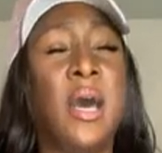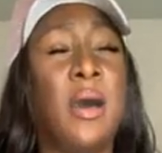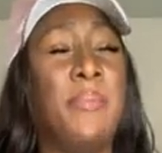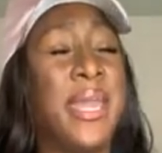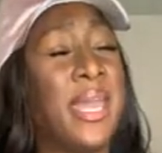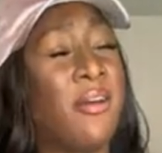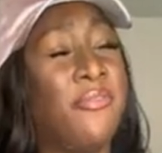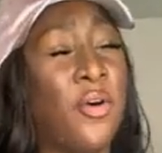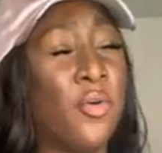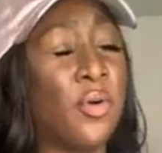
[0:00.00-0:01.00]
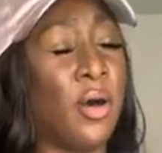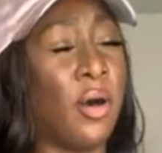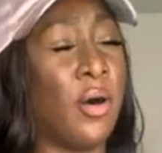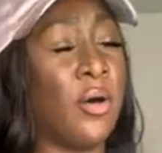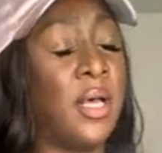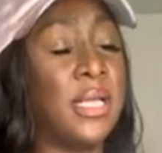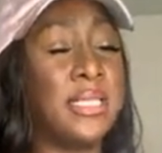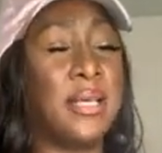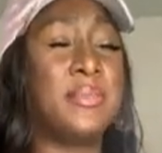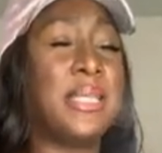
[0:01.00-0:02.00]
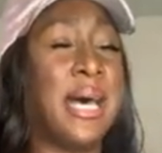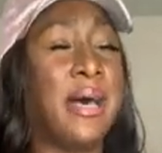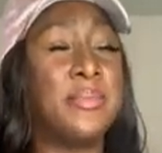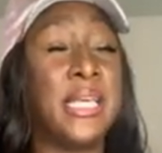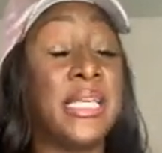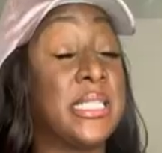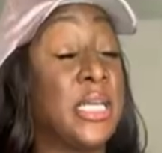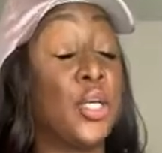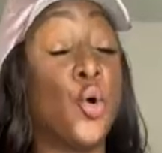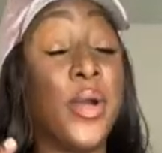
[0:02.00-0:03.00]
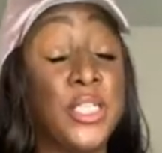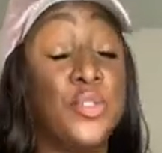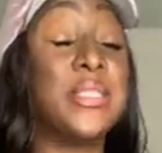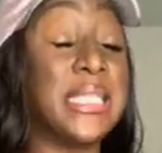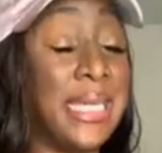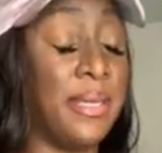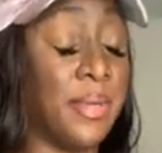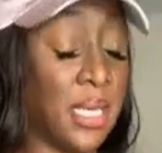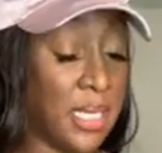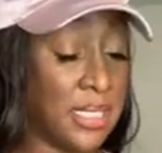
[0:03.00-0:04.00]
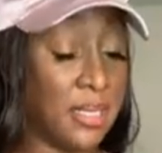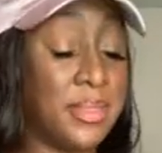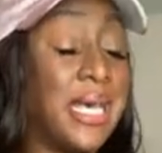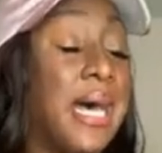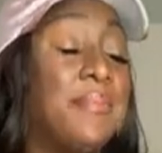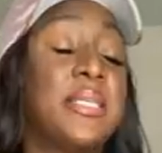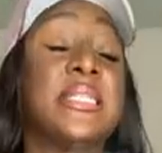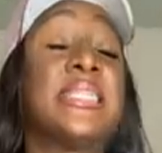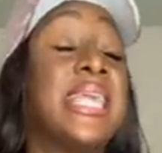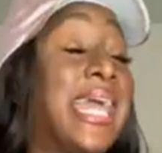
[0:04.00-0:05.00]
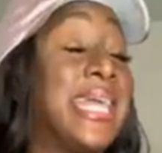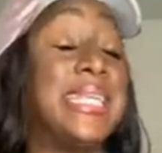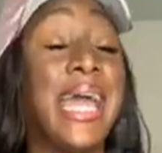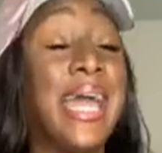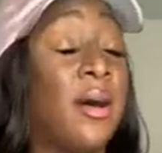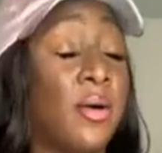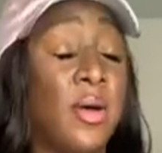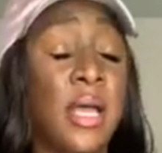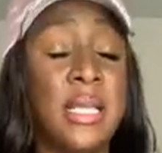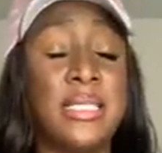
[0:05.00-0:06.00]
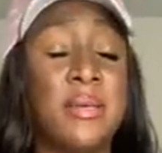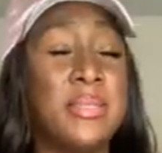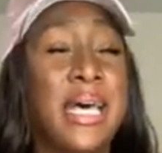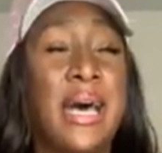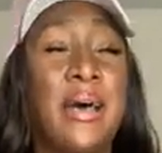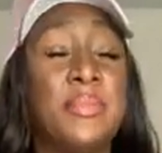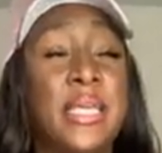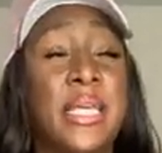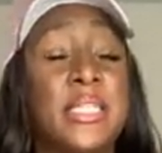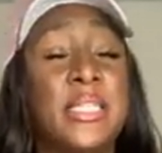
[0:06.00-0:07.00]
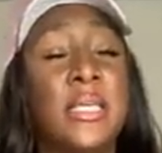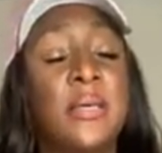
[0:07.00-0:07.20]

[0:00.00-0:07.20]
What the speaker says: making a phone call. Sometimes it's going to sleep. Sometimes it's laying down. Sometimes it's